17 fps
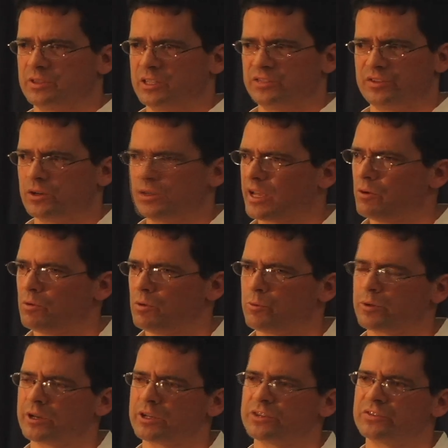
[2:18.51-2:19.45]
They said, okay, well,
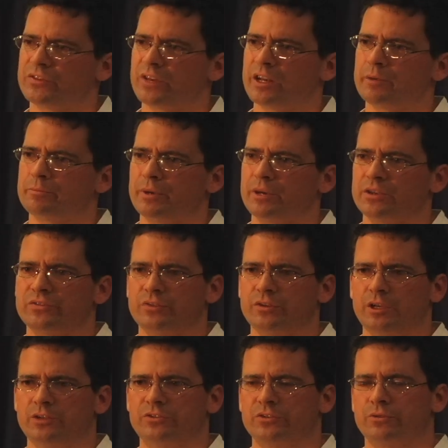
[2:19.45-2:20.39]
we're going to set up a
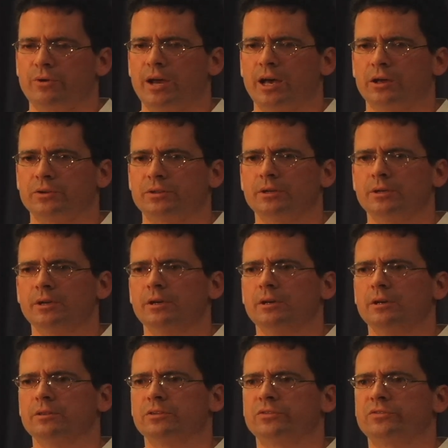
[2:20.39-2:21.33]
siege around
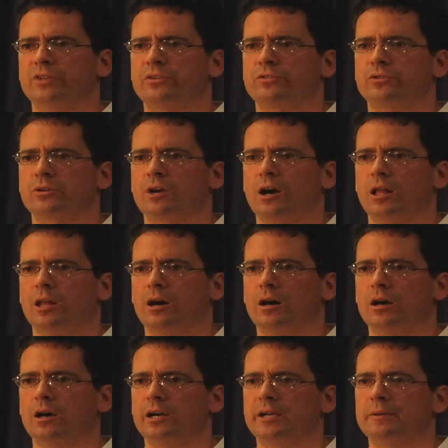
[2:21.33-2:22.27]
the central
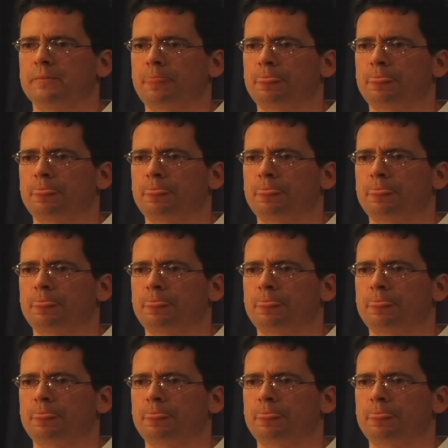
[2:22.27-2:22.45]
Kalahari.